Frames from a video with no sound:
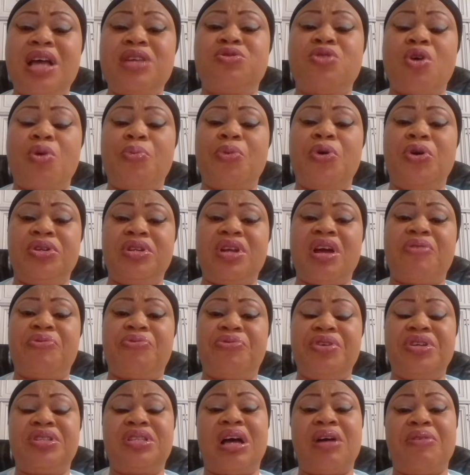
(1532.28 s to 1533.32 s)
up on their
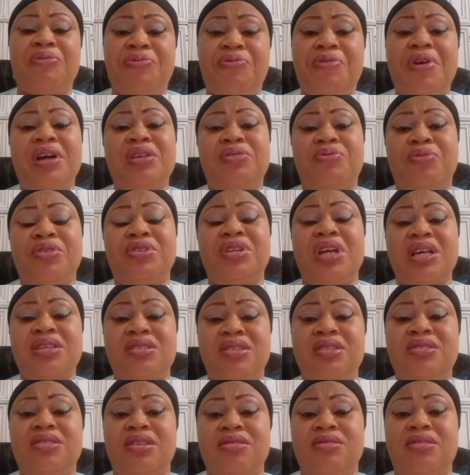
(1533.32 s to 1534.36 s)
feet and fight for their
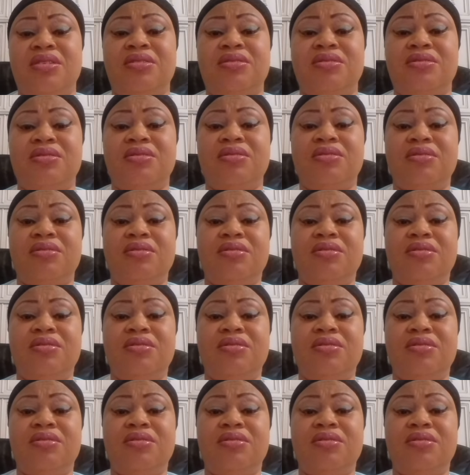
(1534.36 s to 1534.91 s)
citizens.